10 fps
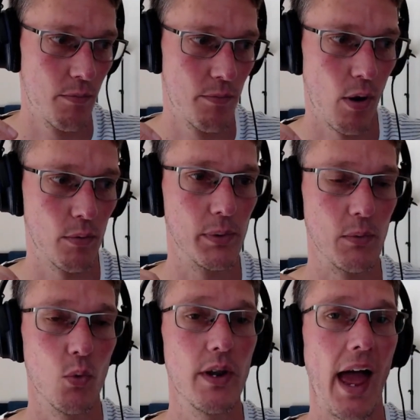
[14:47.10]
probably
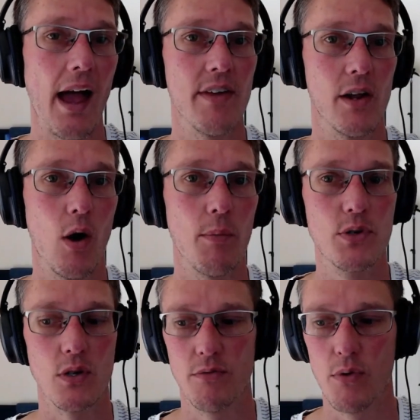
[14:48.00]
would have that
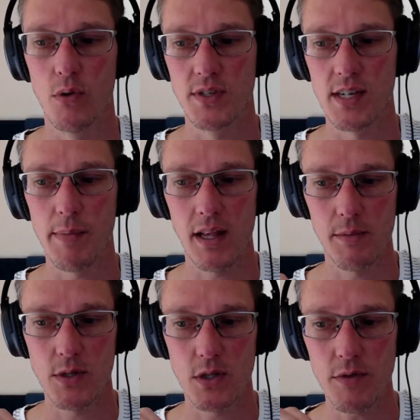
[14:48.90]
option for some
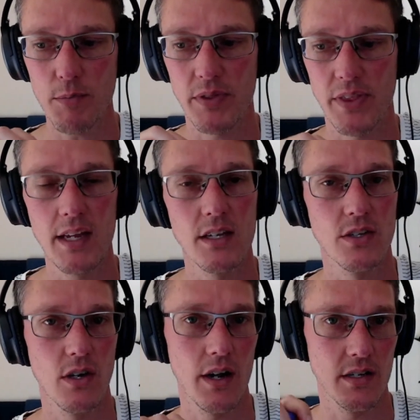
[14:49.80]
elements of it, but they
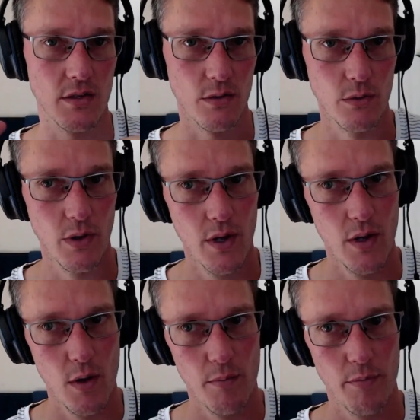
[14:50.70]
decided to
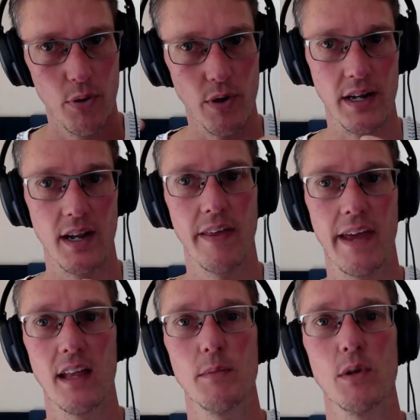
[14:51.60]
put another
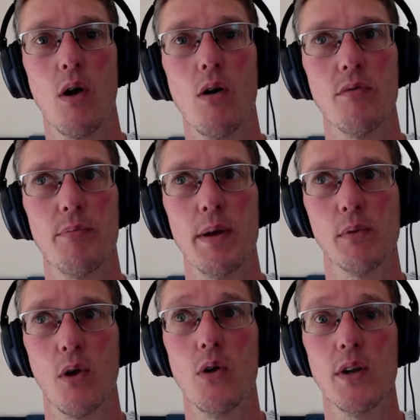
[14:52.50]
element of
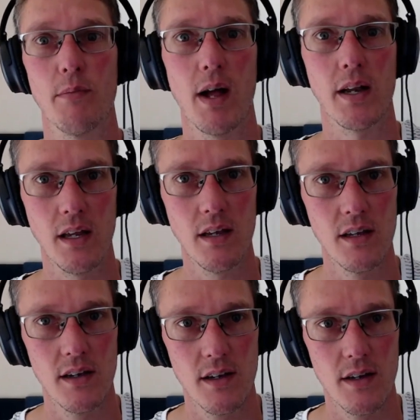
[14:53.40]
people earning money
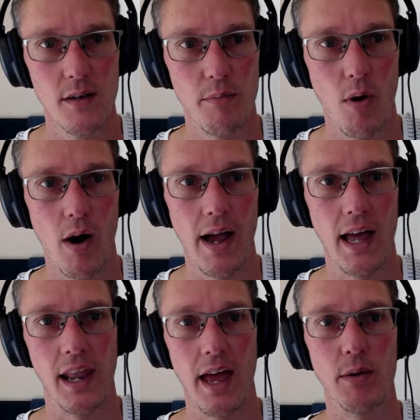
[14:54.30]
by
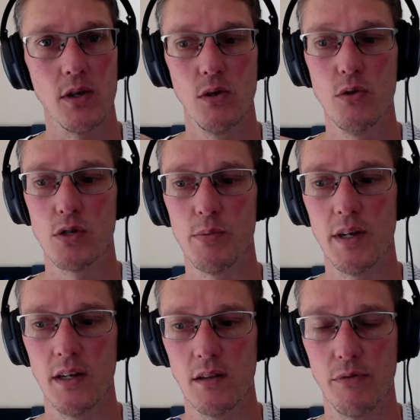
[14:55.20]
allowing you to
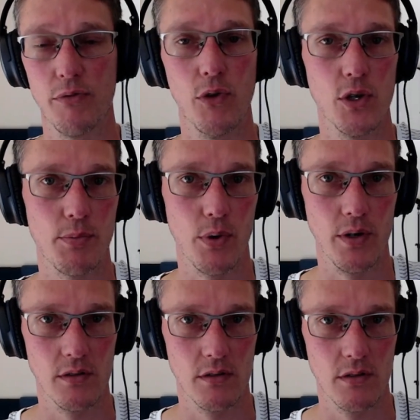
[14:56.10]
be the first
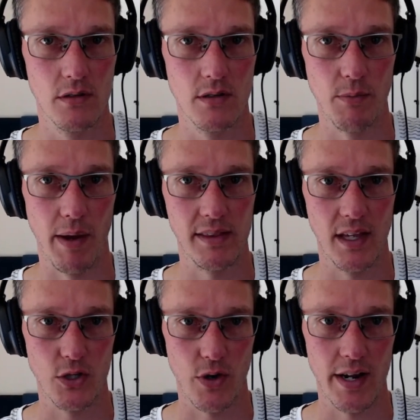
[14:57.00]
point to make
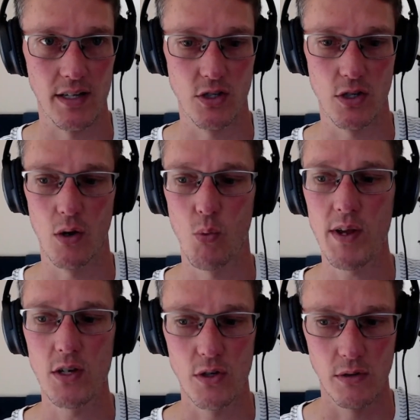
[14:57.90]
that trade. And so
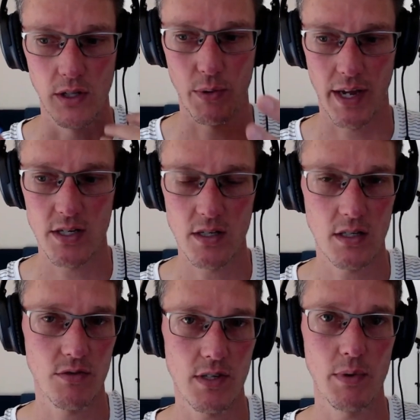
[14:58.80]
when you do liquidations,
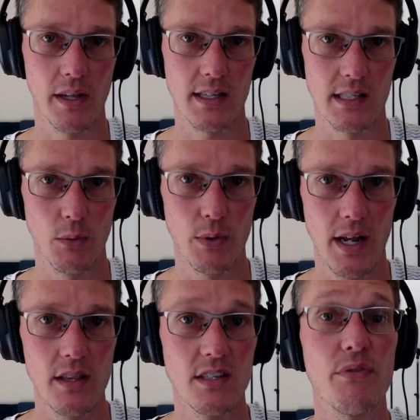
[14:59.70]
if someone gets
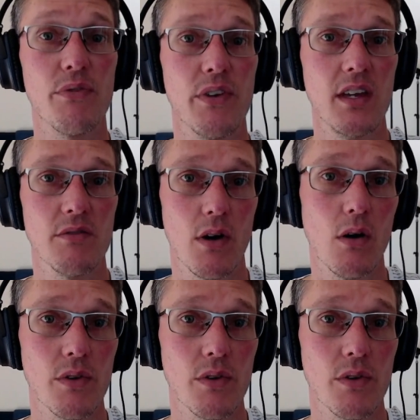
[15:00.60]
liquidated, there's a fee involved.